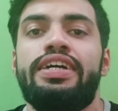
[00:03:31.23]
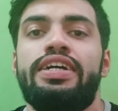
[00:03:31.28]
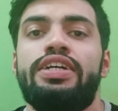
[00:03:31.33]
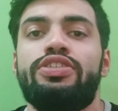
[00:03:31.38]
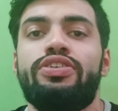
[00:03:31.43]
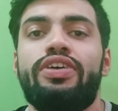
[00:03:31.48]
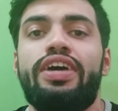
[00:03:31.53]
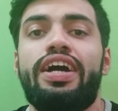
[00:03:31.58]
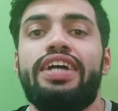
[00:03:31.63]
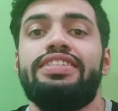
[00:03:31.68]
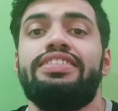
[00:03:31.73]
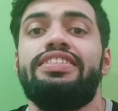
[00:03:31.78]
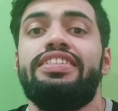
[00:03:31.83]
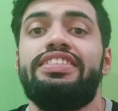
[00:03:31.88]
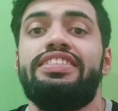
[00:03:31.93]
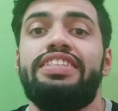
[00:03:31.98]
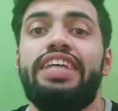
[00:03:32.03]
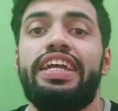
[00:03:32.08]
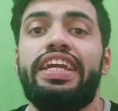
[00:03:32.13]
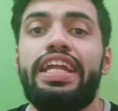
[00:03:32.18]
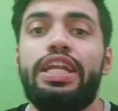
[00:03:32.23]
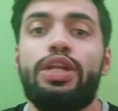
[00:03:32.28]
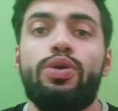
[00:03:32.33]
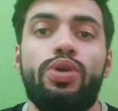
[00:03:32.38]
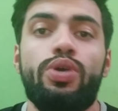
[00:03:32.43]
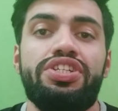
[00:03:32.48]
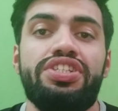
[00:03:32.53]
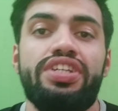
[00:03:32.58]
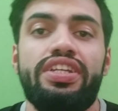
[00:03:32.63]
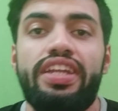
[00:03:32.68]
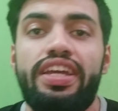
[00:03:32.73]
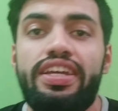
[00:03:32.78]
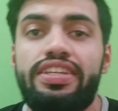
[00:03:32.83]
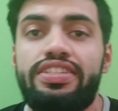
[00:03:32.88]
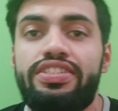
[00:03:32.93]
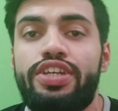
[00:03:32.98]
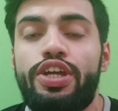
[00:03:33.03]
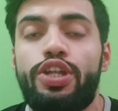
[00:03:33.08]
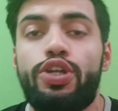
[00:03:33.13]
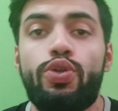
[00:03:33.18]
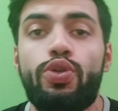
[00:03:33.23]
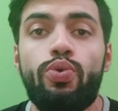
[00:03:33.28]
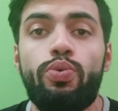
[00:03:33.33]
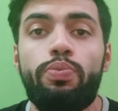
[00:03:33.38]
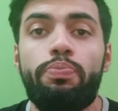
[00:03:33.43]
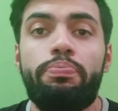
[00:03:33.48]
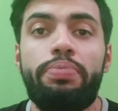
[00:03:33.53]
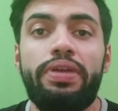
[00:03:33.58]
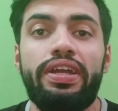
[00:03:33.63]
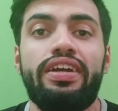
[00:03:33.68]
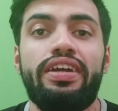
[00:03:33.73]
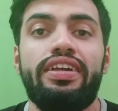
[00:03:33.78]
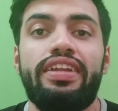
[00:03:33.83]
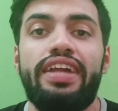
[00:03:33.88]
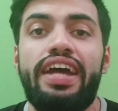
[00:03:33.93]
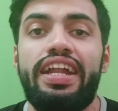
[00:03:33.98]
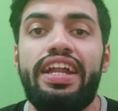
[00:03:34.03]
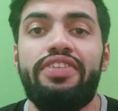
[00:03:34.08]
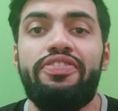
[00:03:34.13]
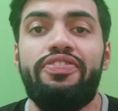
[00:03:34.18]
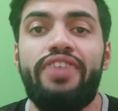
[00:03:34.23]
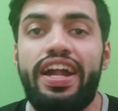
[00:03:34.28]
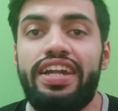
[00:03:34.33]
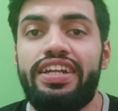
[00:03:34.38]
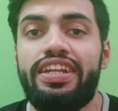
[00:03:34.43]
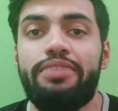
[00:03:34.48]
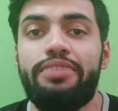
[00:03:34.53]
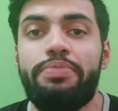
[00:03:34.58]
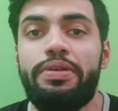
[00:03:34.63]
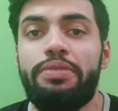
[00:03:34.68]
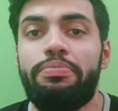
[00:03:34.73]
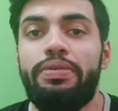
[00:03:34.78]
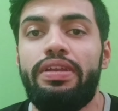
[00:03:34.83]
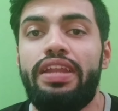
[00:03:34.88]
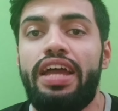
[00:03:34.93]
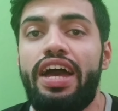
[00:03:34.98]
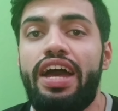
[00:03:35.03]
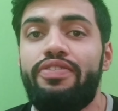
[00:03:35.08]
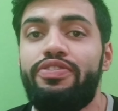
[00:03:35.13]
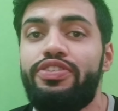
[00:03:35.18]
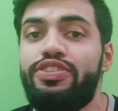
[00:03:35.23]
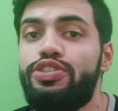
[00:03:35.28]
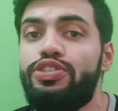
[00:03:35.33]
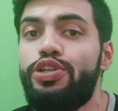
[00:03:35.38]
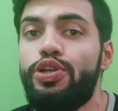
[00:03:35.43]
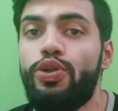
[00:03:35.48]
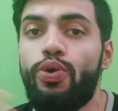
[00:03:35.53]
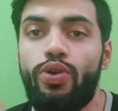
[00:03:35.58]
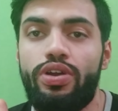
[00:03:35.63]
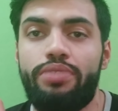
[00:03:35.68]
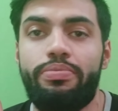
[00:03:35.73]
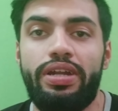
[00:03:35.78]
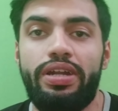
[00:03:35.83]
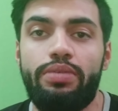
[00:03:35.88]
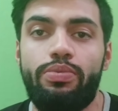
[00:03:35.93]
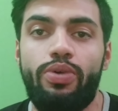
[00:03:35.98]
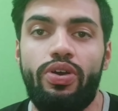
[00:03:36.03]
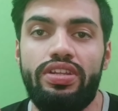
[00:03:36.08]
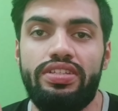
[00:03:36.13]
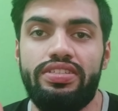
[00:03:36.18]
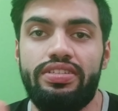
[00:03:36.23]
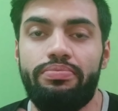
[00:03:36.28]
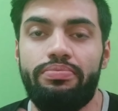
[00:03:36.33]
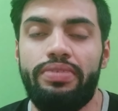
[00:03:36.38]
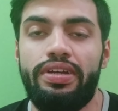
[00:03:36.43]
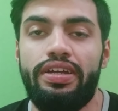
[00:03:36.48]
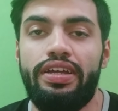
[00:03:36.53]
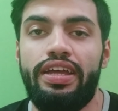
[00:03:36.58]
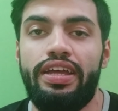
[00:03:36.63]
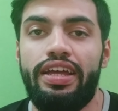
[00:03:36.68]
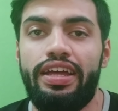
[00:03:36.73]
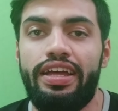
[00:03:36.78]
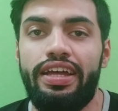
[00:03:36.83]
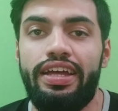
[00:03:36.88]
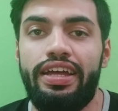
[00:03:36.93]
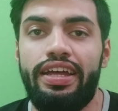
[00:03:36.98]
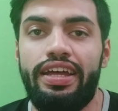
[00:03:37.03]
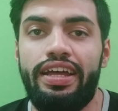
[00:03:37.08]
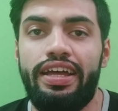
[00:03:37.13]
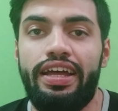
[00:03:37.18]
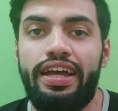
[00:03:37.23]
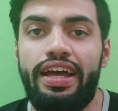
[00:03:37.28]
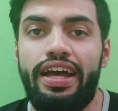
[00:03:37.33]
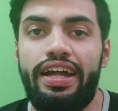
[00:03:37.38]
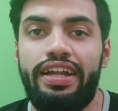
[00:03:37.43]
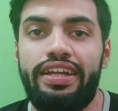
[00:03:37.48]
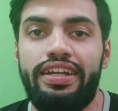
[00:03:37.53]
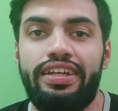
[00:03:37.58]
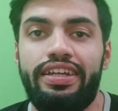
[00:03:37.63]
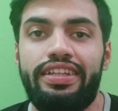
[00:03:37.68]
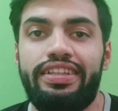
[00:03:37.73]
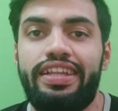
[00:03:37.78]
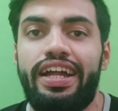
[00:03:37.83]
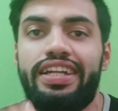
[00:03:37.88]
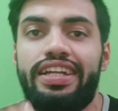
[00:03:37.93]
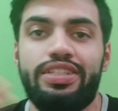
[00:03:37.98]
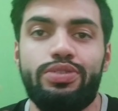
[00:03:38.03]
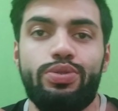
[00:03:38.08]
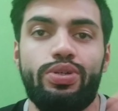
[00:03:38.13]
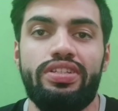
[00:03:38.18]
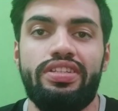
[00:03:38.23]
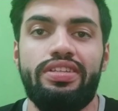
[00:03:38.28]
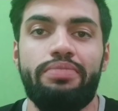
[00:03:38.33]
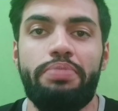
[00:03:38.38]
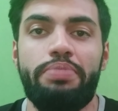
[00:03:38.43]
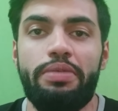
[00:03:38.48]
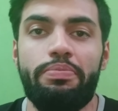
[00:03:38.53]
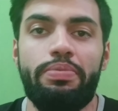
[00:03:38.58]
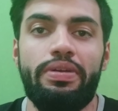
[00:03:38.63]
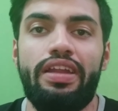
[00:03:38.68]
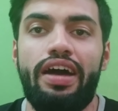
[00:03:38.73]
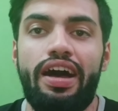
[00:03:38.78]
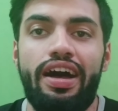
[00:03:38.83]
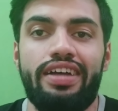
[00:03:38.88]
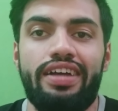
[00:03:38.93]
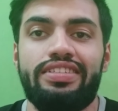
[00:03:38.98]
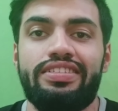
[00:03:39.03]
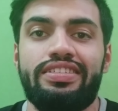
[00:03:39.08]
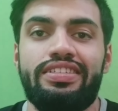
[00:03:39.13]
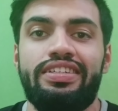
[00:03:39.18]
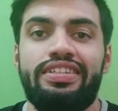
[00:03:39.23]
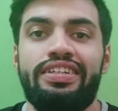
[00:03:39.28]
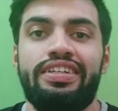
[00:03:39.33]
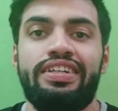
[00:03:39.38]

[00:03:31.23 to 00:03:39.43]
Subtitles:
So guys, the second question is, do bigger and fatter people have slower metabolism? And that is what the people ask.